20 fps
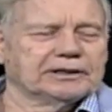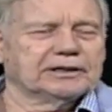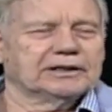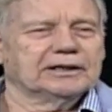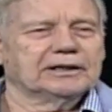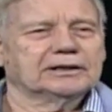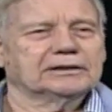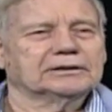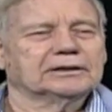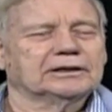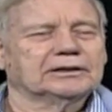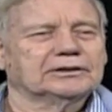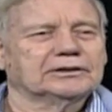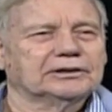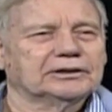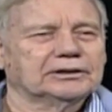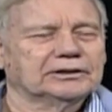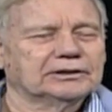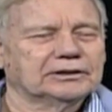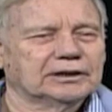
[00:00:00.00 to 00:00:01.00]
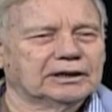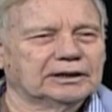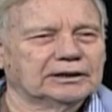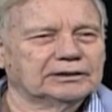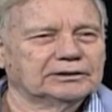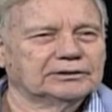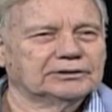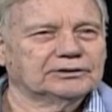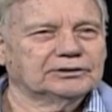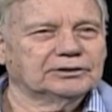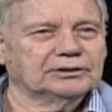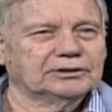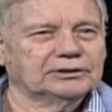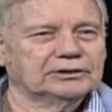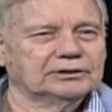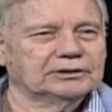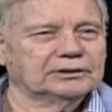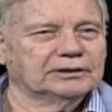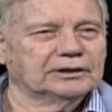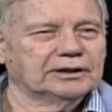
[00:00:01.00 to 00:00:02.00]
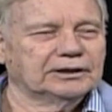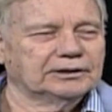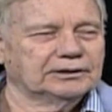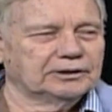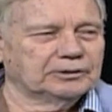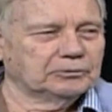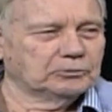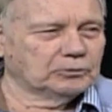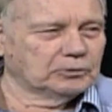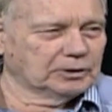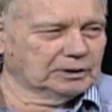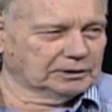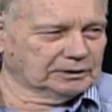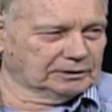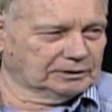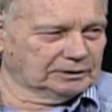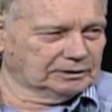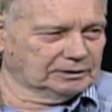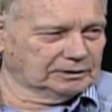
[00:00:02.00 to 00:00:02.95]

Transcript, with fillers: to England in 1981.